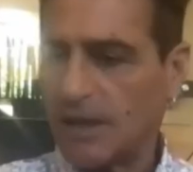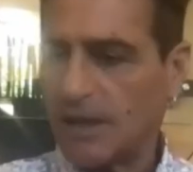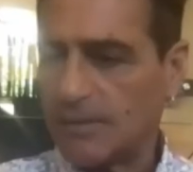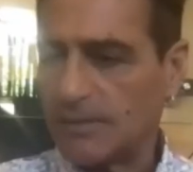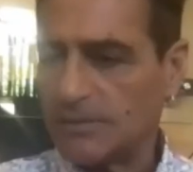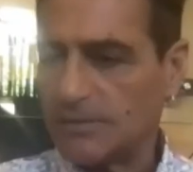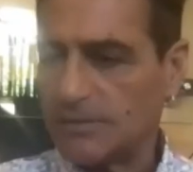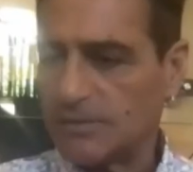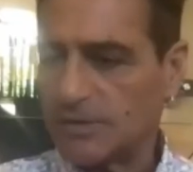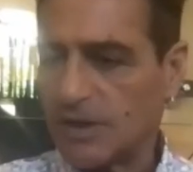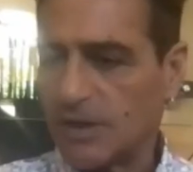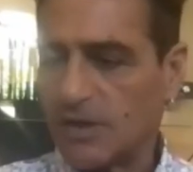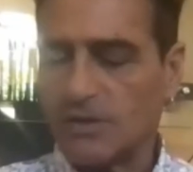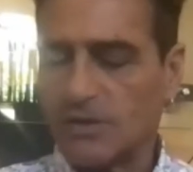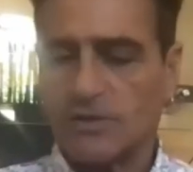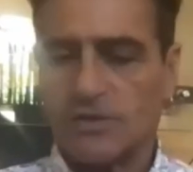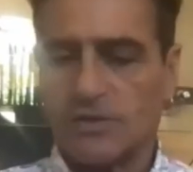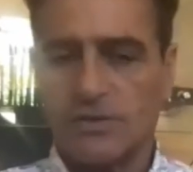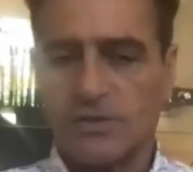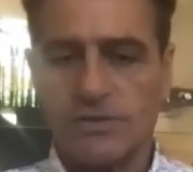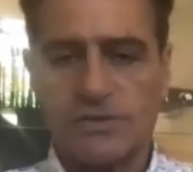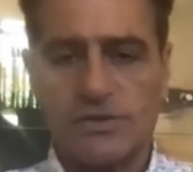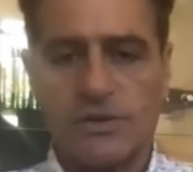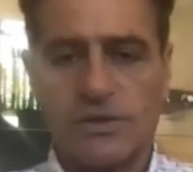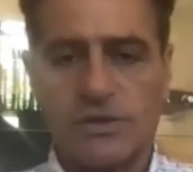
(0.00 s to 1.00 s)
I'm
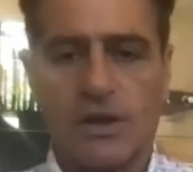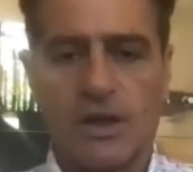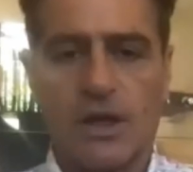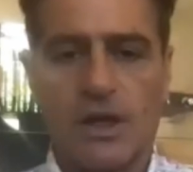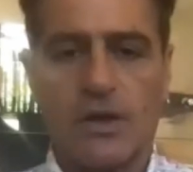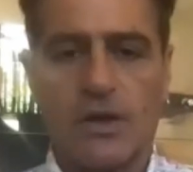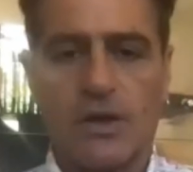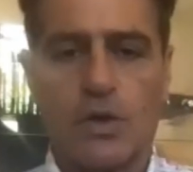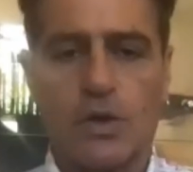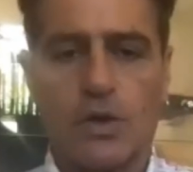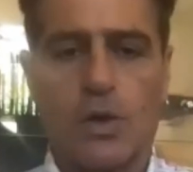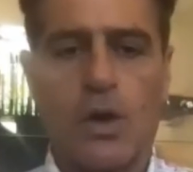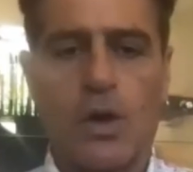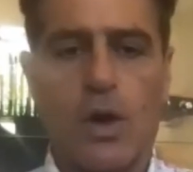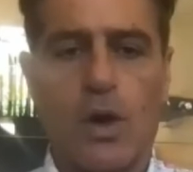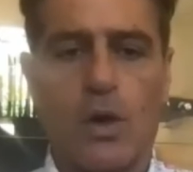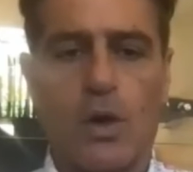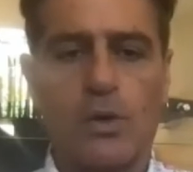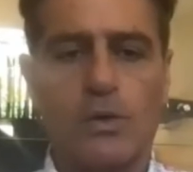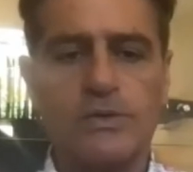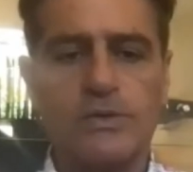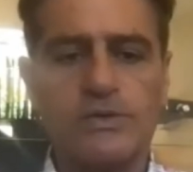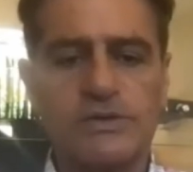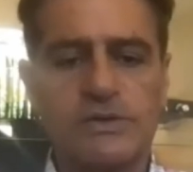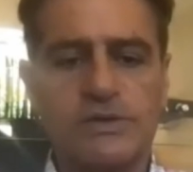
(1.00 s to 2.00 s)
Zarathustra, your
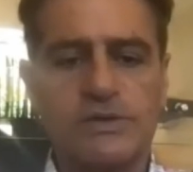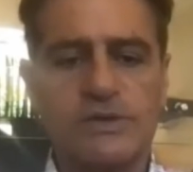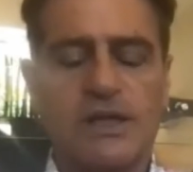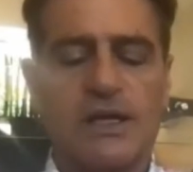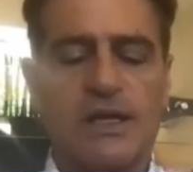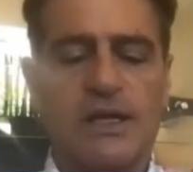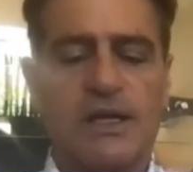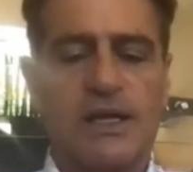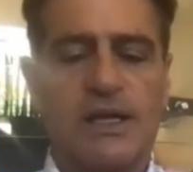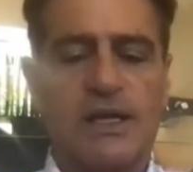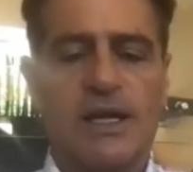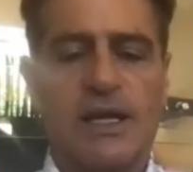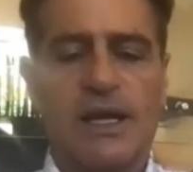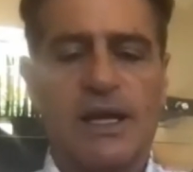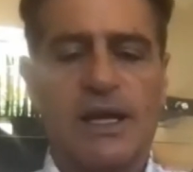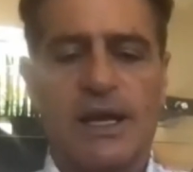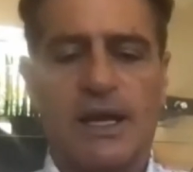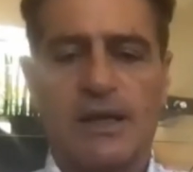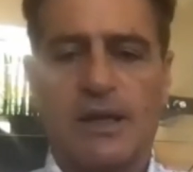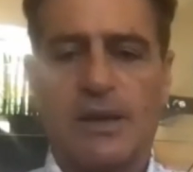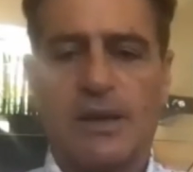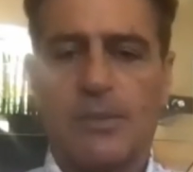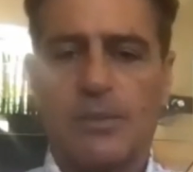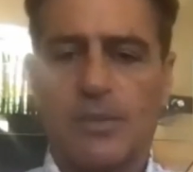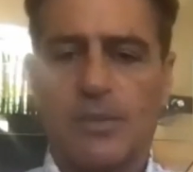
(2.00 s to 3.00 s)
host,
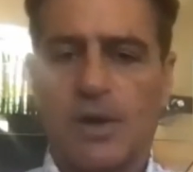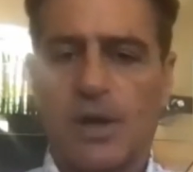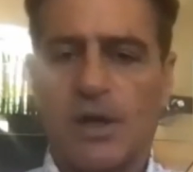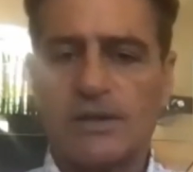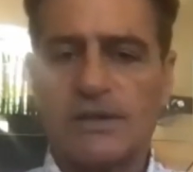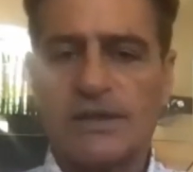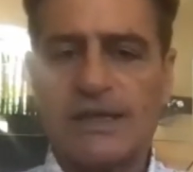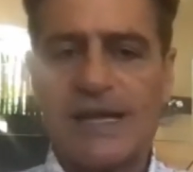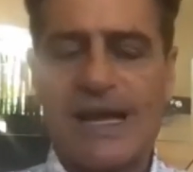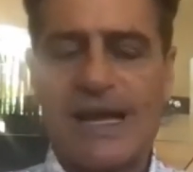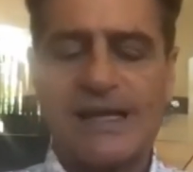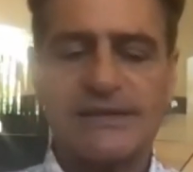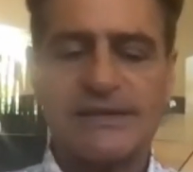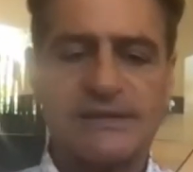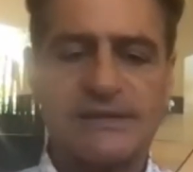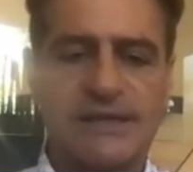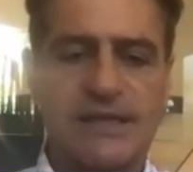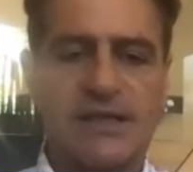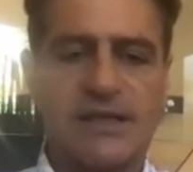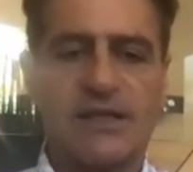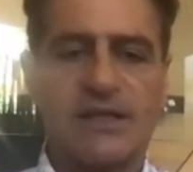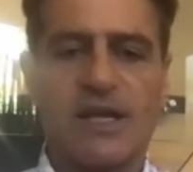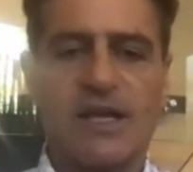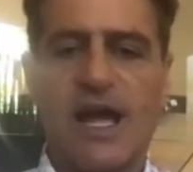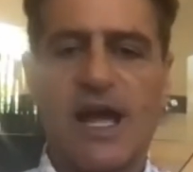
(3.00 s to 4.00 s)
and I'm
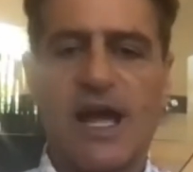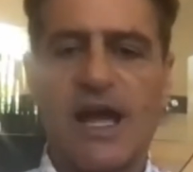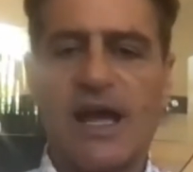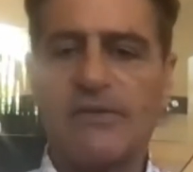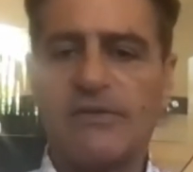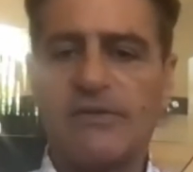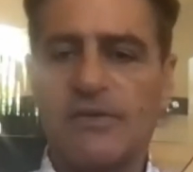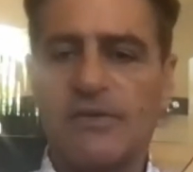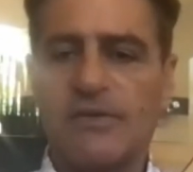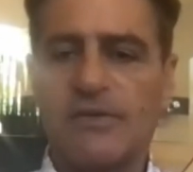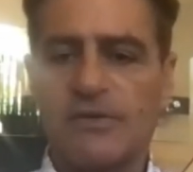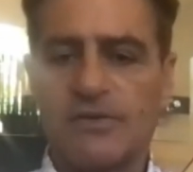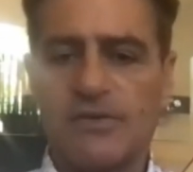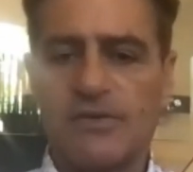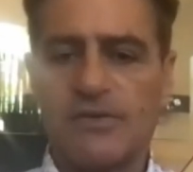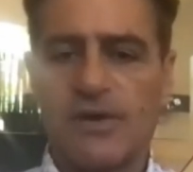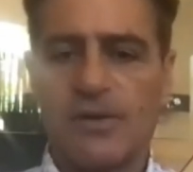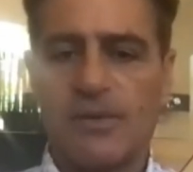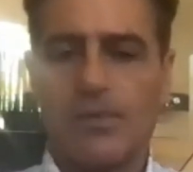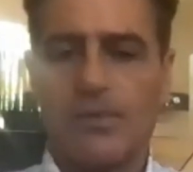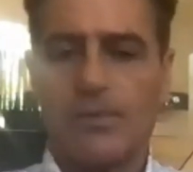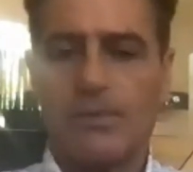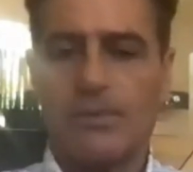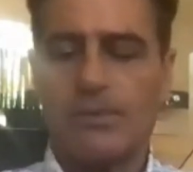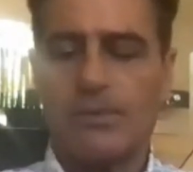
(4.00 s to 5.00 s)
broadcasting live
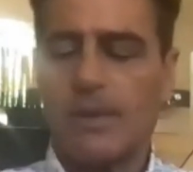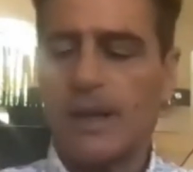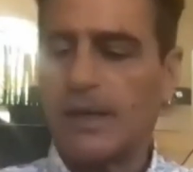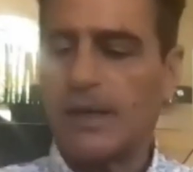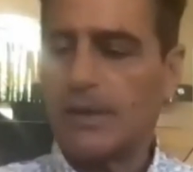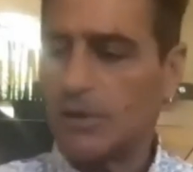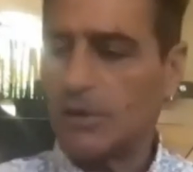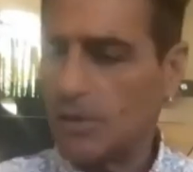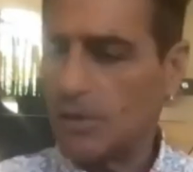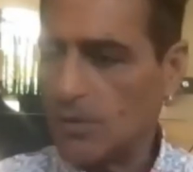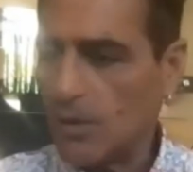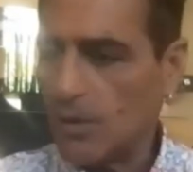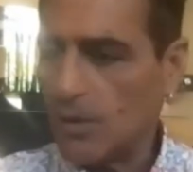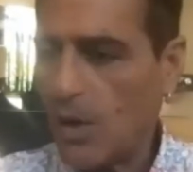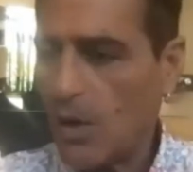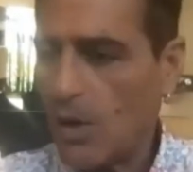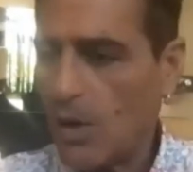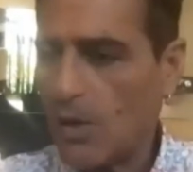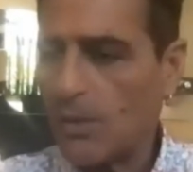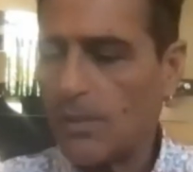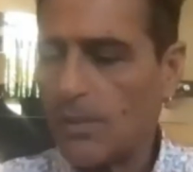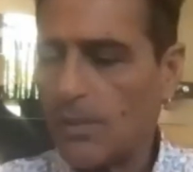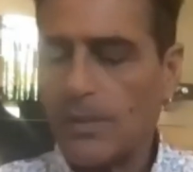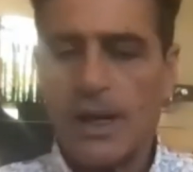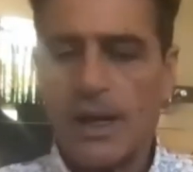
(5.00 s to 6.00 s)
from my new
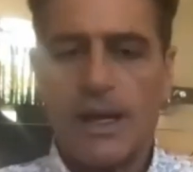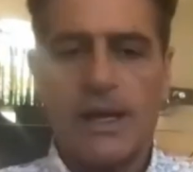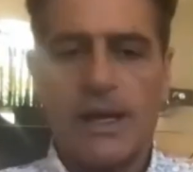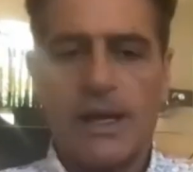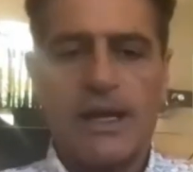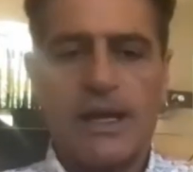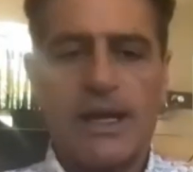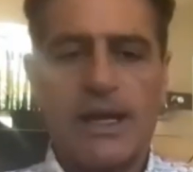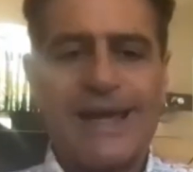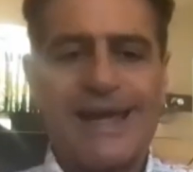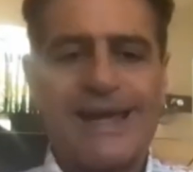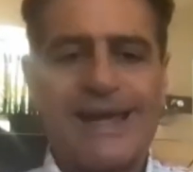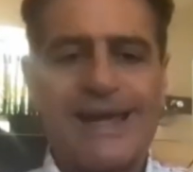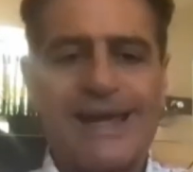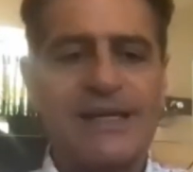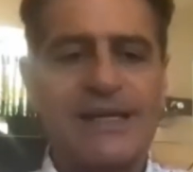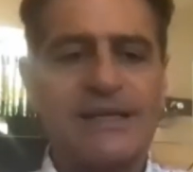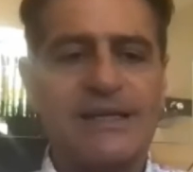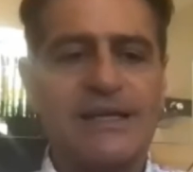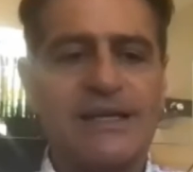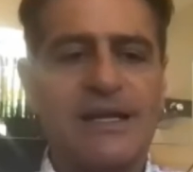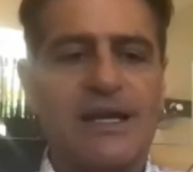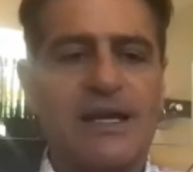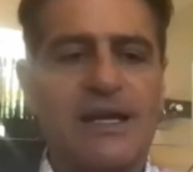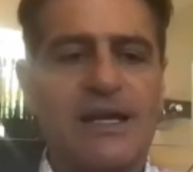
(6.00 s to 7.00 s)
home
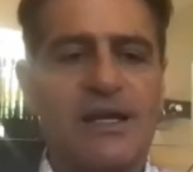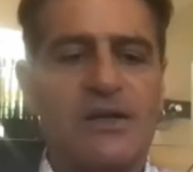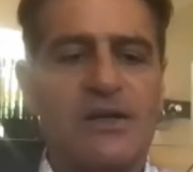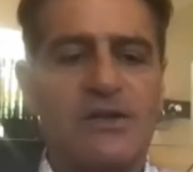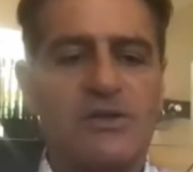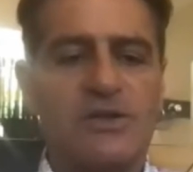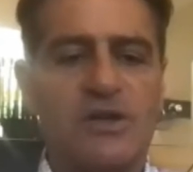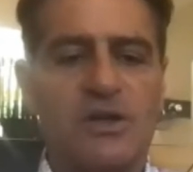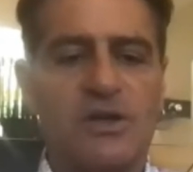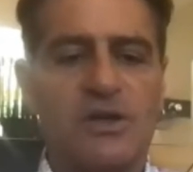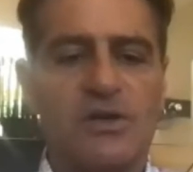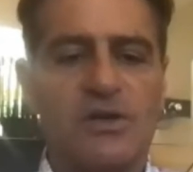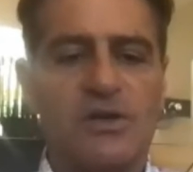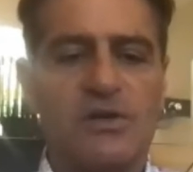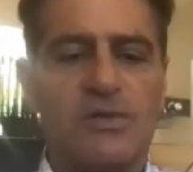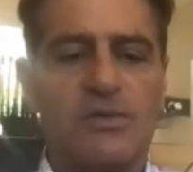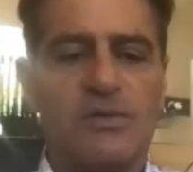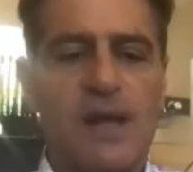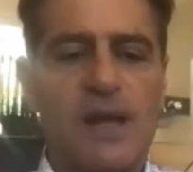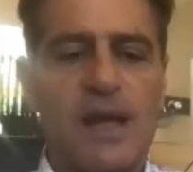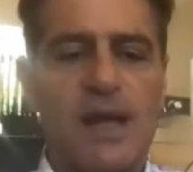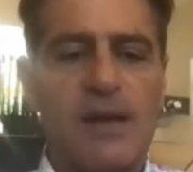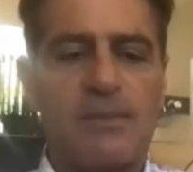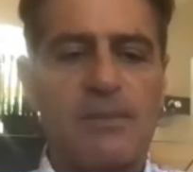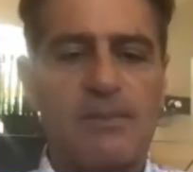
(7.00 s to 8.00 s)
in
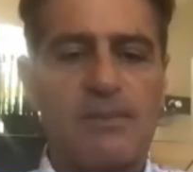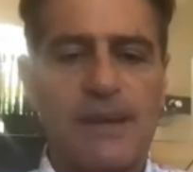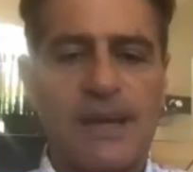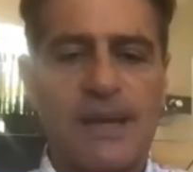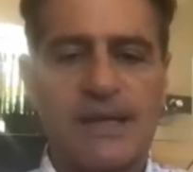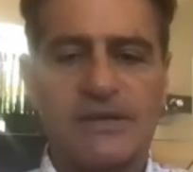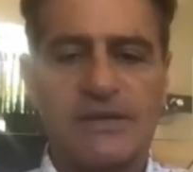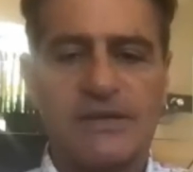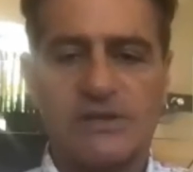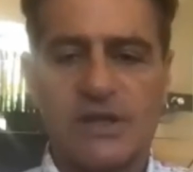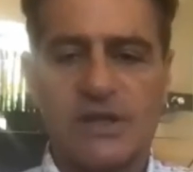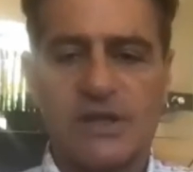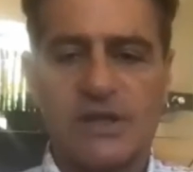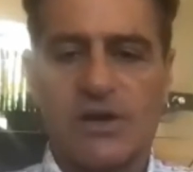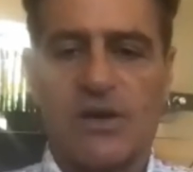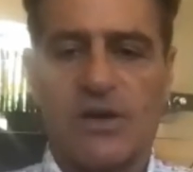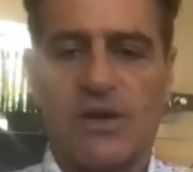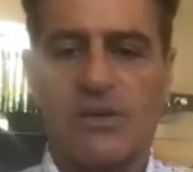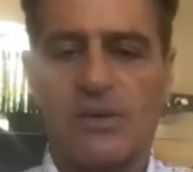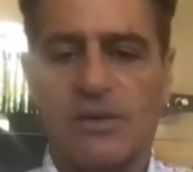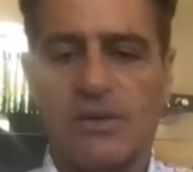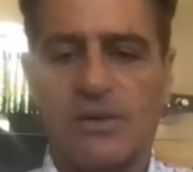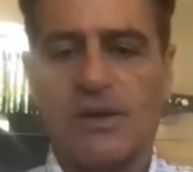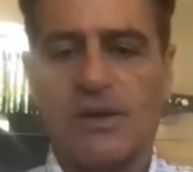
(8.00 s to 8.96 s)
Tulum, Mexico.